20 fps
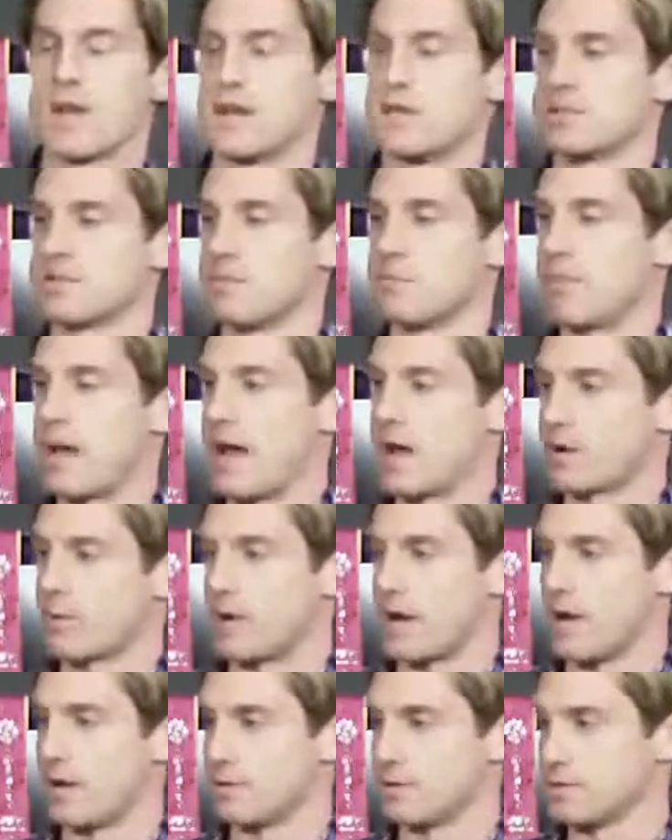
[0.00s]
As some
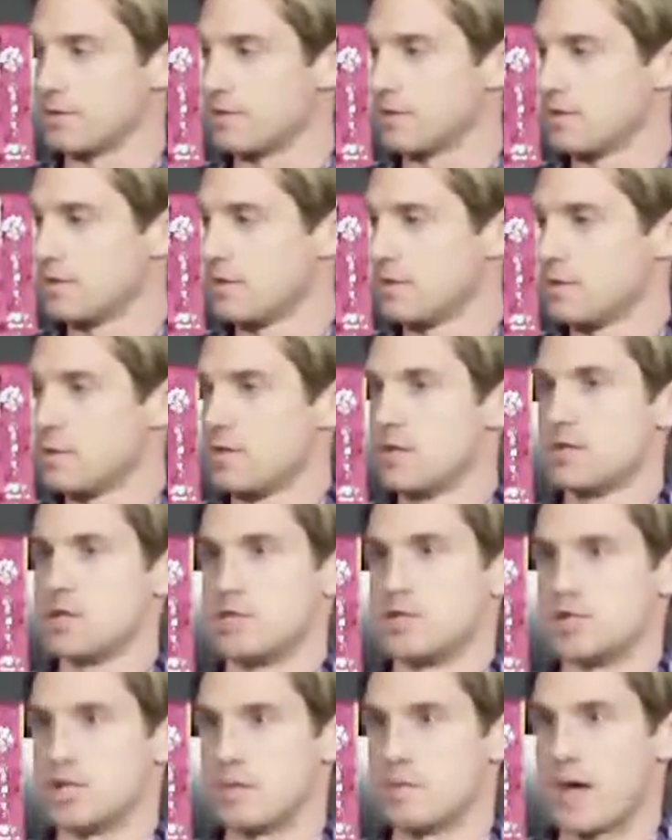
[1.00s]
background,
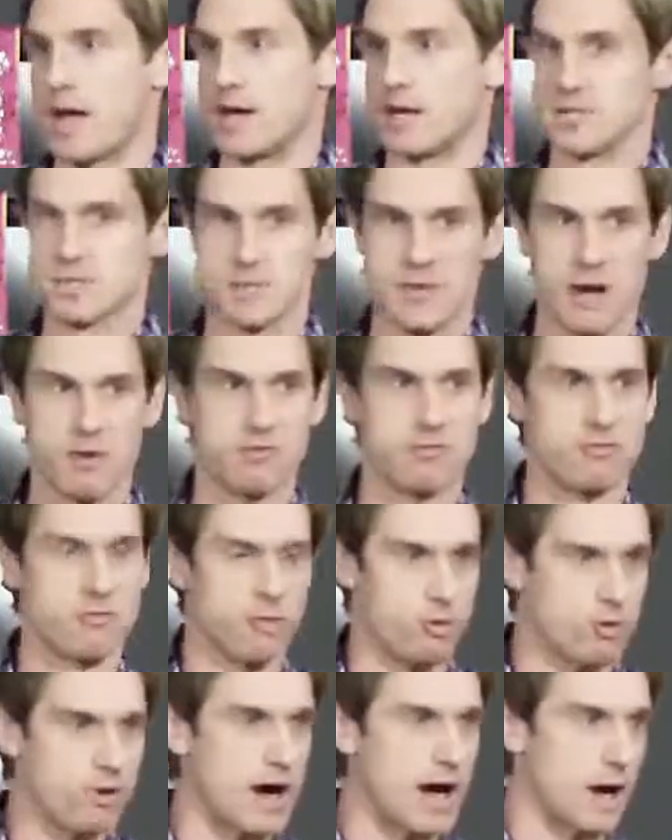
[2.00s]
the GMAT is about
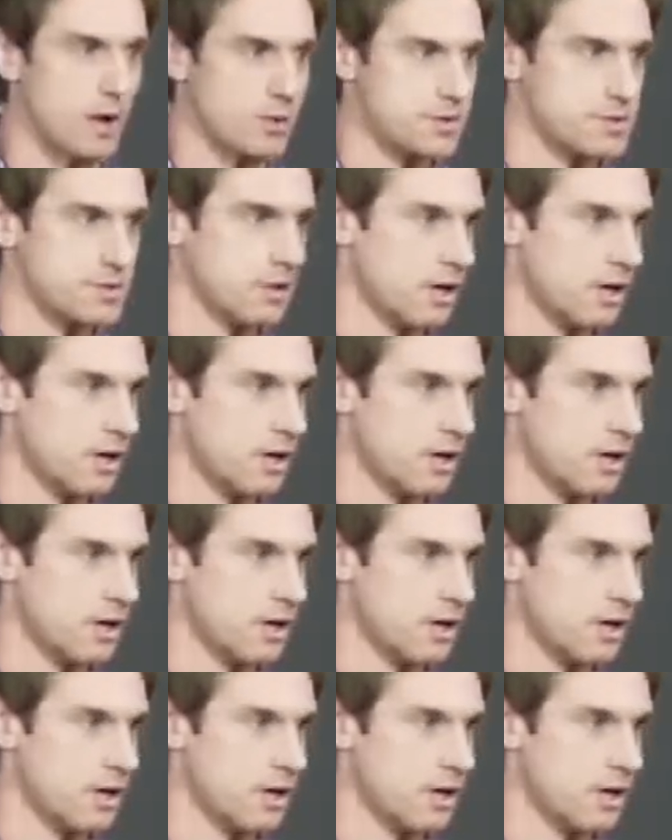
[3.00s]
4 hours